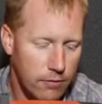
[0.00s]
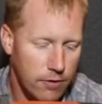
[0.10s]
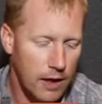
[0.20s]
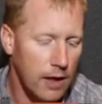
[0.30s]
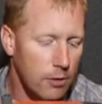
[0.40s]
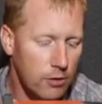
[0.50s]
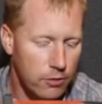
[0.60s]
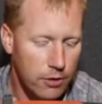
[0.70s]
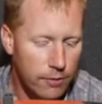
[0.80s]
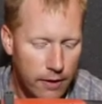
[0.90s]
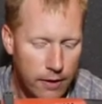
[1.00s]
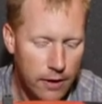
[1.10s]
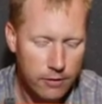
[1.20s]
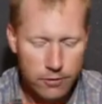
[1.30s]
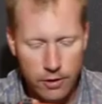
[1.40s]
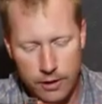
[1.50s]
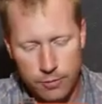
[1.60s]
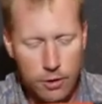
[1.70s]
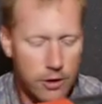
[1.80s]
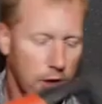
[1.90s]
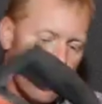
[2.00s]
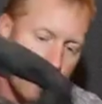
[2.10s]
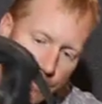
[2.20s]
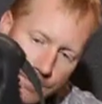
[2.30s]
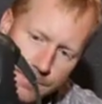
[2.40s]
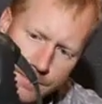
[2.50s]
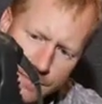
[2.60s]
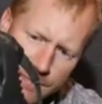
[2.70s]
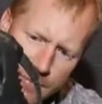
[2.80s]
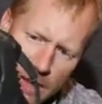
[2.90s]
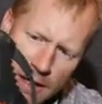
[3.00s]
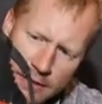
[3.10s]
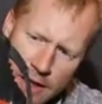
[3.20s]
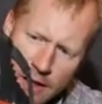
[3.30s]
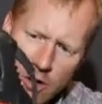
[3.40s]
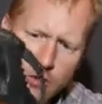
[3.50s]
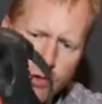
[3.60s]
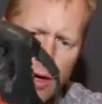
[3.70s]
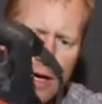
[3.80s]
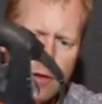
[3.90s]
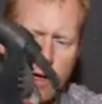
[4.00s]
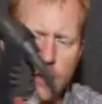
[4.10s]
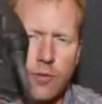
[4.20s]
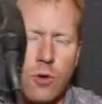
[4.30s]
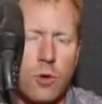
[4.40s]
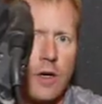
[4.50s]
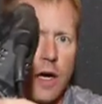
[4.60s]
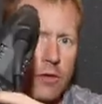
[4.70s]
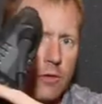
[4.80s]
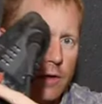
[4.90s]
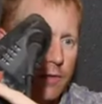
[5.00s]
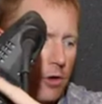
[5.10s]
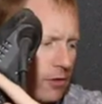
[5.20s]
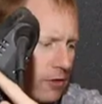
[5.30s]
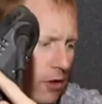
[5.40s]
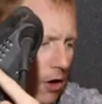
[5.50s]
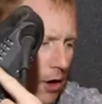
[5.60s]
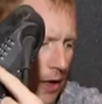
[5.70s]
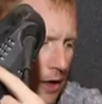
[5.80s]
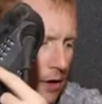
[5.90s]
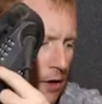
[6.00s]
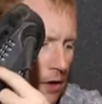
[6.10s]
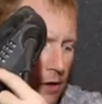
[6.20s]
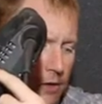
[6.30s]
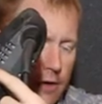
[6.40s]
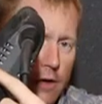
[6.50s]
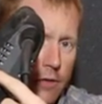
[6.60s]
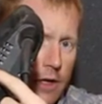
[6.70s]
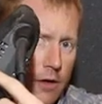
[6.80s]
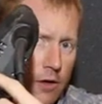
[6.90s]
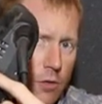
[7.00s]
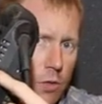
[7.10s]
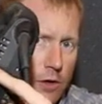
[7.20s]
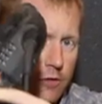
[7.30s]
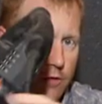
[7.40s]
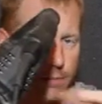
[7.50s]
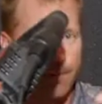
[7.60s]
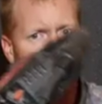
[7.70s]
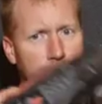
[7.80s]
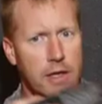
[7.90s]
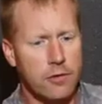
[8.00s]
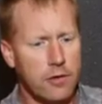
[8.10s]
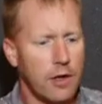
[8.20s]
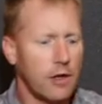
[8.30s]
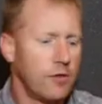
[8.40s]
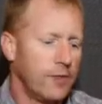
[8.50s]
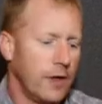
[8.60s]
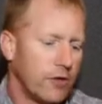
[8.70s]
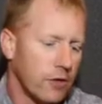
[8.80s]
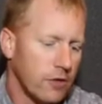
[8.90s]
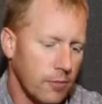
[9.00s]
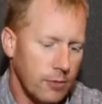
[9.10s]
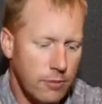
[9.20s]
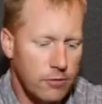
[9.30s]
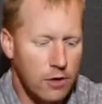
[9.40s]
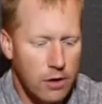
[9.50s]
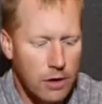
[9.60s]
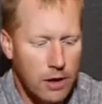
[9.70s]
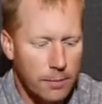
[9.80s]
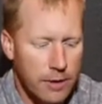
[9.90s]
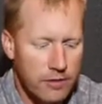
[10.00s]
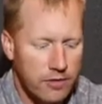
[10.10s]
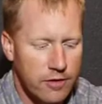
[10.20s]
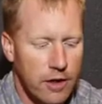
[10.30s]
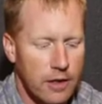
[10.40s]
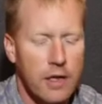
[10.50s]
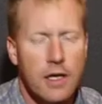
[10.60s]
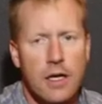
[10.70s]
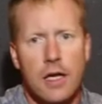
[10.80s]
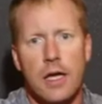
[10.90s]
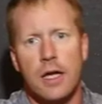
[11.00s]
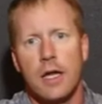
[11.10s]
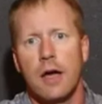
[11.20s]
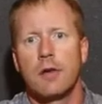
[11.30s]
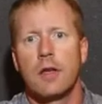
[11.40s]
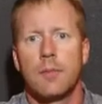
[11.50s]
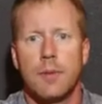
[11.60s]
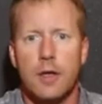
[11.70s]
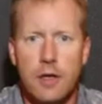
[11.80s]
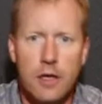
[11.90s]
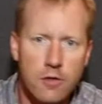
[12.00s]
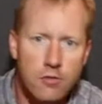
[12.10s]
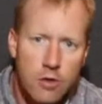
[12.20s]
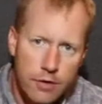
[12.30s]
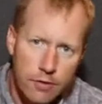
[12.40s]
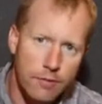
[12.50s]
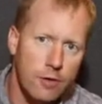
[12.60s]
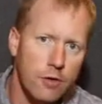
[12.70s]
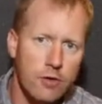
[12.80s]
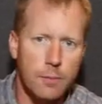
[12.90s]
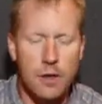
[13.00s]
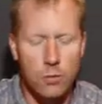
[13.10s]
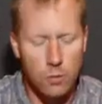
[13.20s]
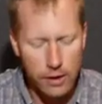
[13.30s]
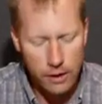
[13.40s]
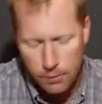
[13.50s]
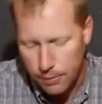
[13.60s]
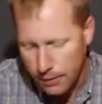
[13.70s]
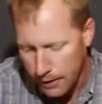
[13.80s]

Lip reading: for the hammer drill. So that's pretty good. And then it also has a forward and reverse on it down here, which is a nice feature. Sometimes you could get a bit stuck, and having the ability to try and reverse a bit will help.